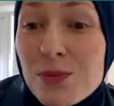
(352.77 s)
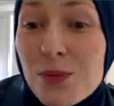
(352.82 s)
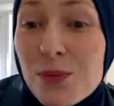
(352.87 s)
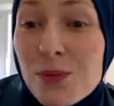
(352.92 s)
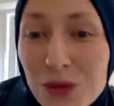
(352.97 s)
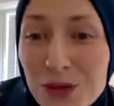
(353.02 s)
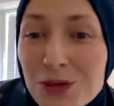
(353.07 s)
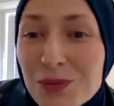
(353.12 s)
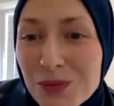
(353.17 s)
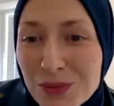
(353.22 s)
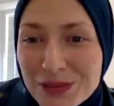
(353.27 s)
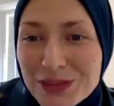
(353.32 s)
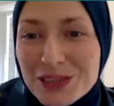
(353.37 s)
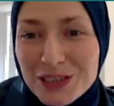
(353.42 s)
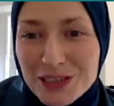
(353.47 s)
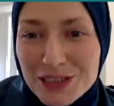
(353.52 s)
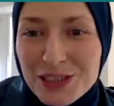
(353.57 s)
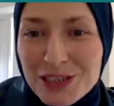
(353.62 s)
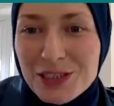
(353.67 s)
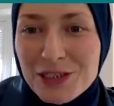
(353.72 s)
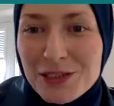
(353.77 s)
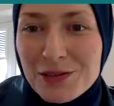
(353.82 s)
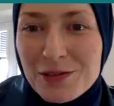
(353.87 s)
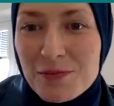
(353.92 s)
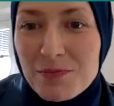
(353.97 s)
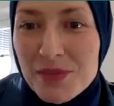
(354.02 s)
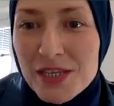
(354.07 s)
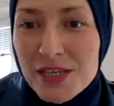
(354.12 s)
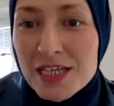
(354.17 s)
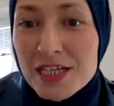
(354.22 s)
what you want to do.
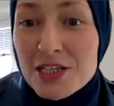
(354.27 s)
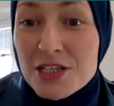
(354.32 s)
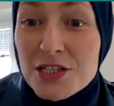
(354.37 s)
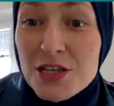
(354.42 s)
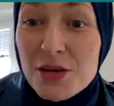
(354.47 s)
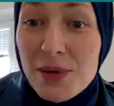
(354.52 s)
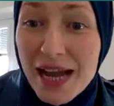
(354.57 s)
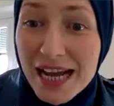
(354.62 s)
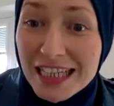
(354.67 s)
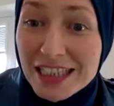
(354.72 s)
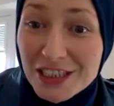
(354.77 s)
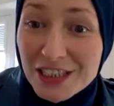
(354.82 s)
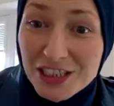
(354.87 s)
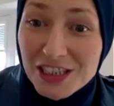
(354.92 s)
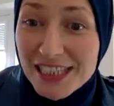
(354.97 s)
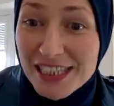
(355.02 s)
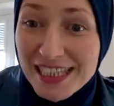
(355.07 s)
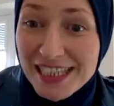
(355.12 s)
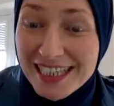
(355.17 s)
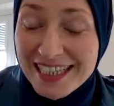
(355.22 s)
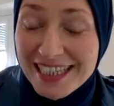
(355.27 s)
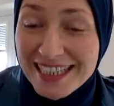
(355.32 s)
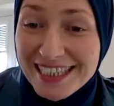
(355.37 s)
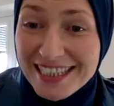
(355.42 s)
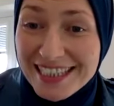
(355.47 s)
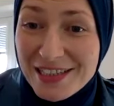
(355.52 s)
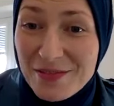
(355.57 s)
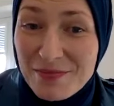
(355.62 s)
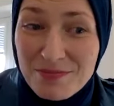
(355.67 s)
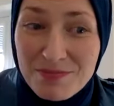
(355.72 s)
So
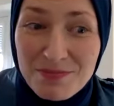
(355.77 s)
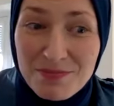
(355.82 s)
actually,